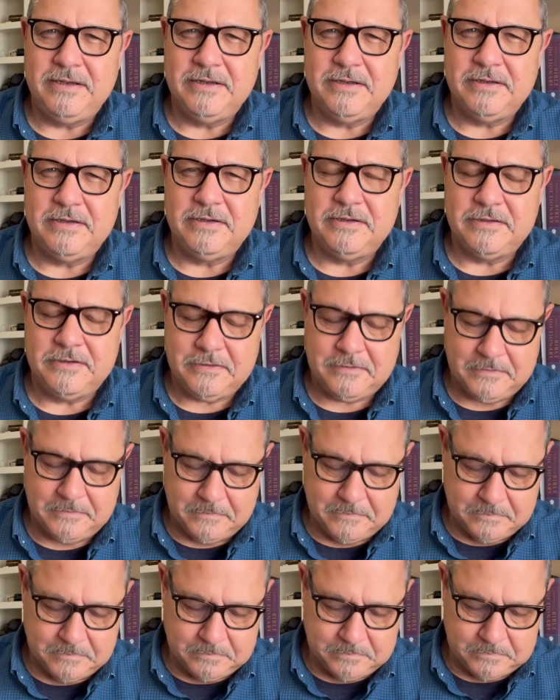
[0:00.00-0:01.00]

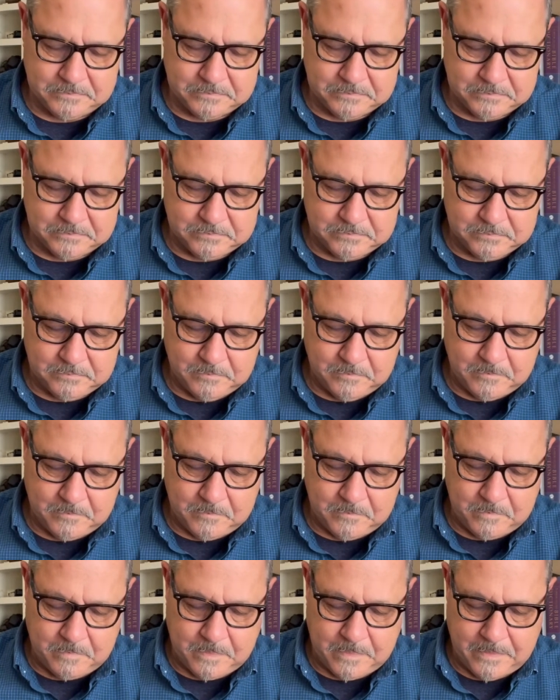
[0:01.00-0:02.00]

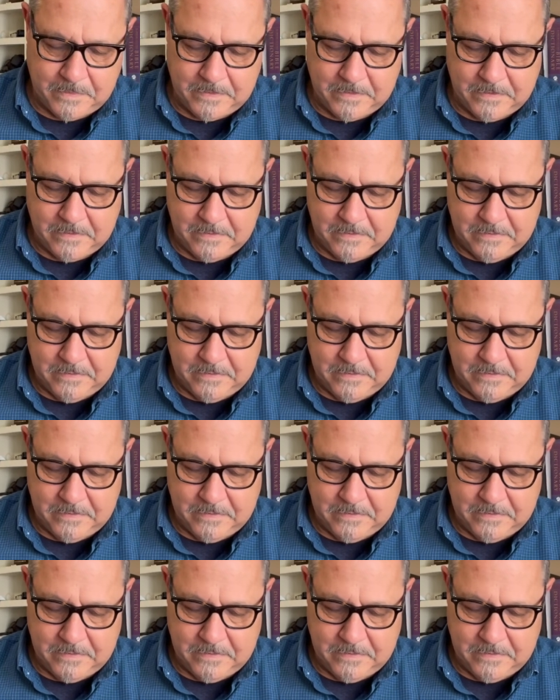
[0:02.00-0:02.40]
No one is speaking in this clip.